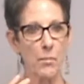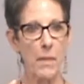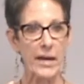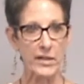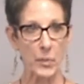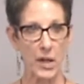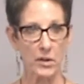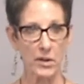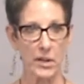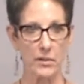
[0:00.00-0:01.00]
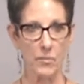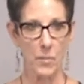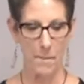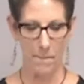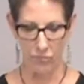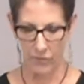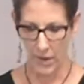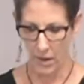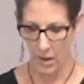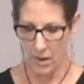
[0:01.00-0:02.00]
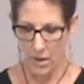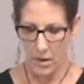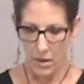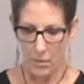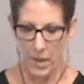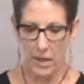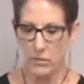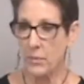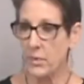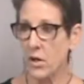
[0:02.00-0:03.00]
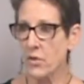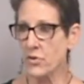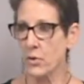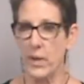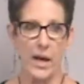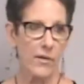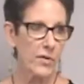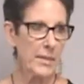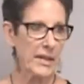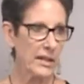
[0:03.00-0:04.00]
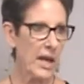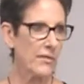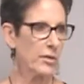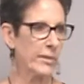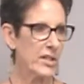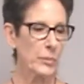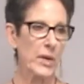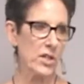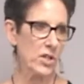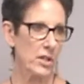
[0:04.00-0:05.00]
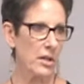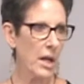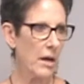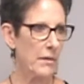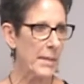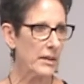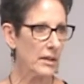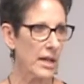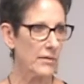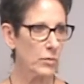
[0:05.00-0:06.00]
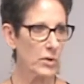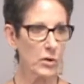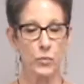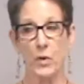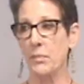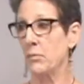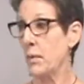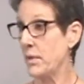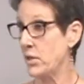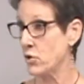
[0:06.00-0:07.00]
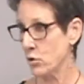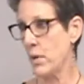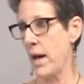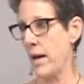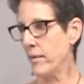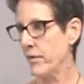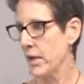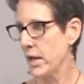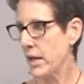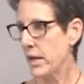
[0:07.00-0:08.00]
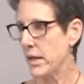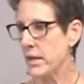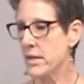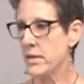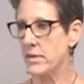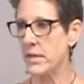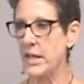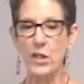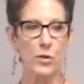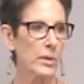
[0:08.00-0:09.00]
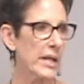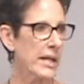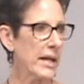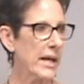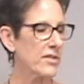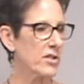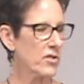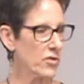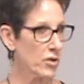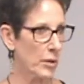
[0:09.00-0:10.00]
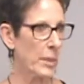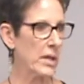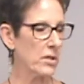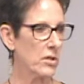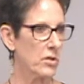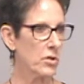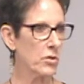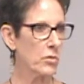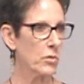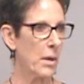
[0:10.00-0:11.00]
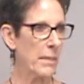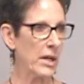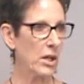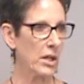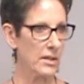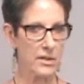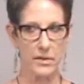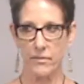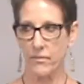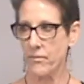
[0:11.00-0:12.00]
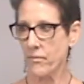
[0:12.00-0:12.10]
a little mind-boggling. But what we also have, we may not have a Great Depression, we may not have a world war, but what we do have is equally as disturbing to Americans,